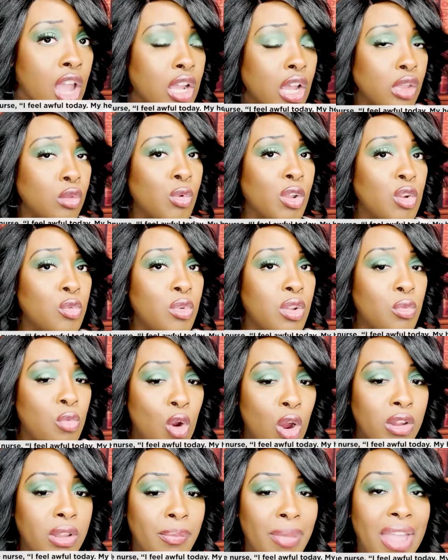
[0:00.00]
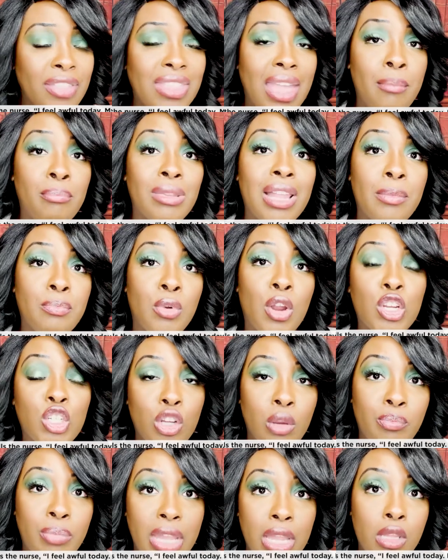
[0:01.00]
Because what are we worried about? That blood
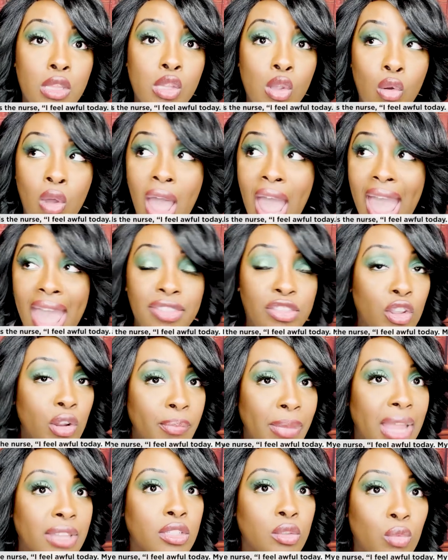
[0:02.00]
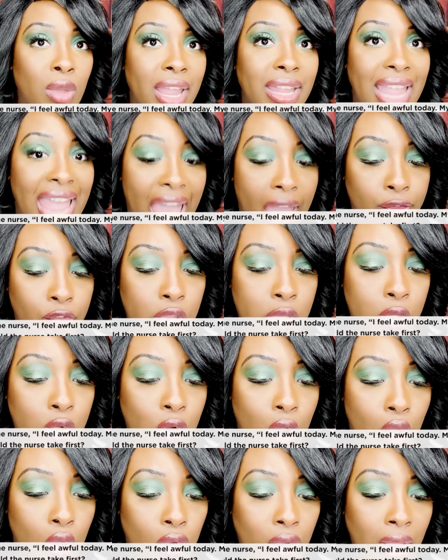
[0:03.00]
pressure being so high, they're about to what? Have a
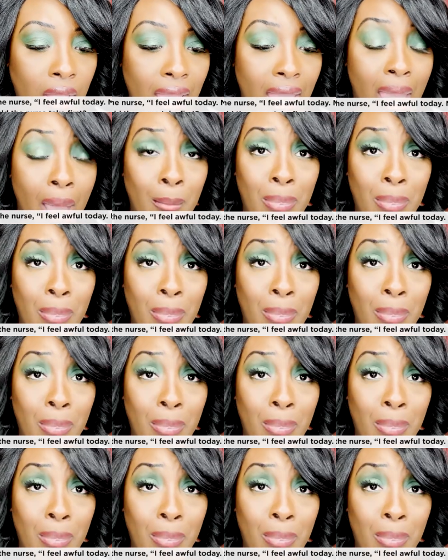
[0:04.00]
stroke.